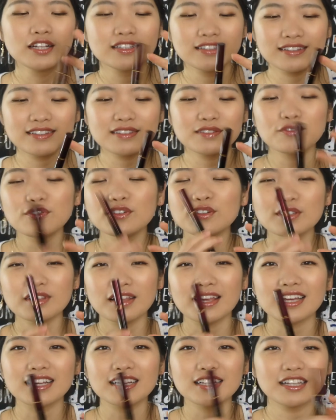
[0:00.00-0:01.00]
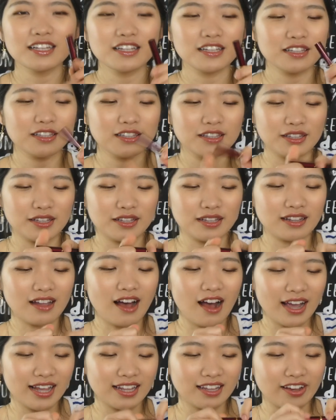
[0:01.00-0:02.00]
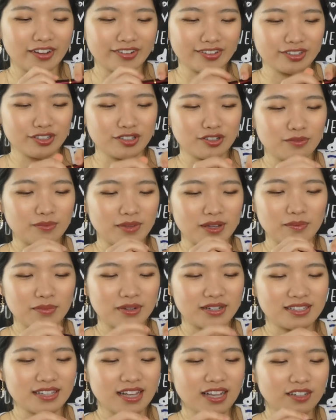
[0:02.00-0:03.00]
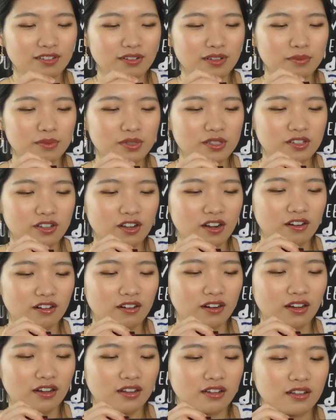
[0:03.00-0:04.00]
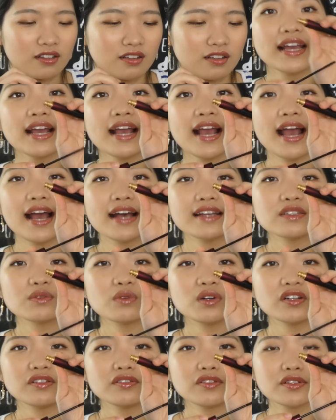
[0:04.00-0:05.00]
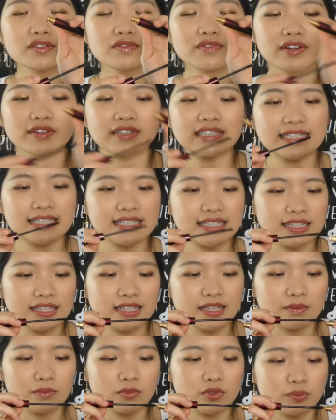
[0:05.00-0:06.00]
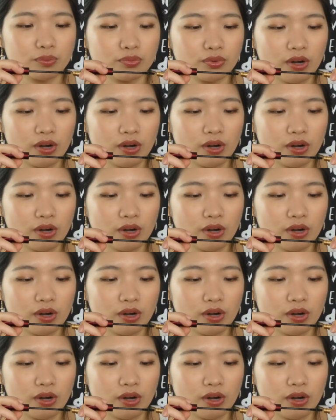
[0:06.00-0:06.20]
This feels like a eyeliner to me, but it's actually a mascara. It has one of those very slimmed